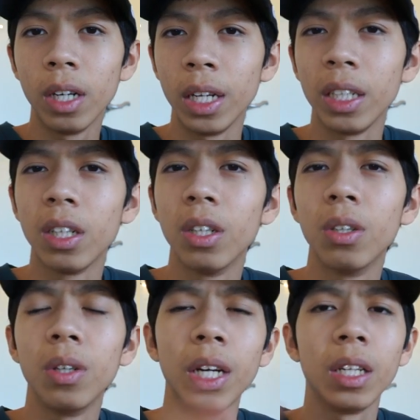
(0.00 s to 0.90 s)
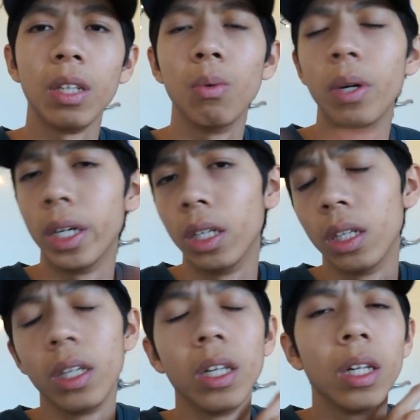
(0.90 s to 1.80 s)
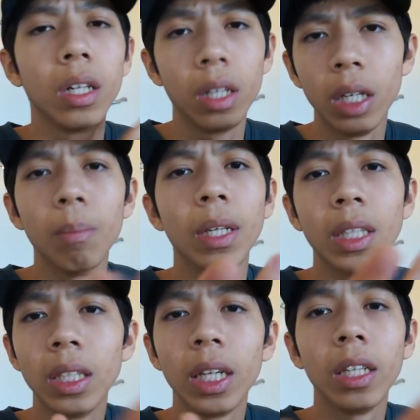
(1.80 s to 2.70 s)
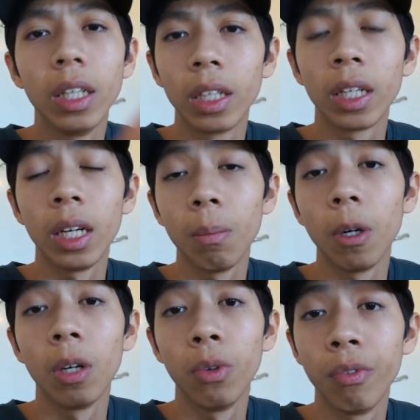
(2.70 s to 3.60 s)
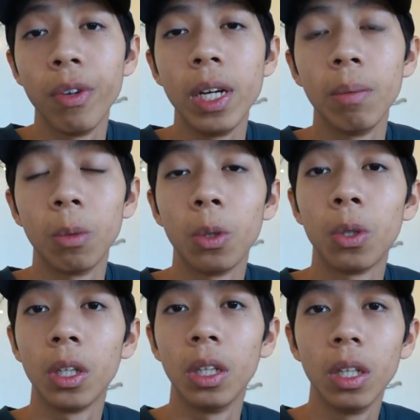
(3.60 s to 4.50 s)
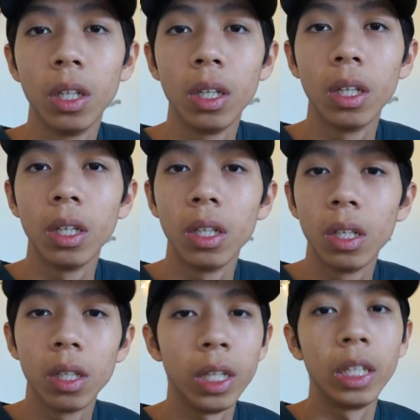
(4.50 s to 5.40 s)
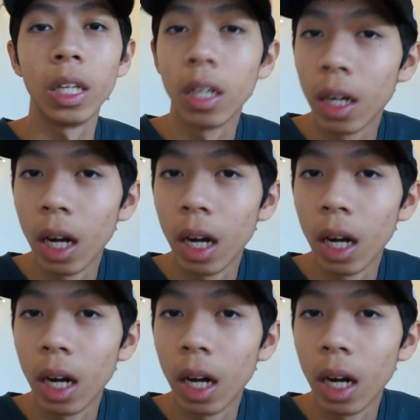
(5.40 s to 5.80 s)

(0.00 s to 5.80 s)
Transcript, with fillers: they go anywhere they must take their camera with them or they cannot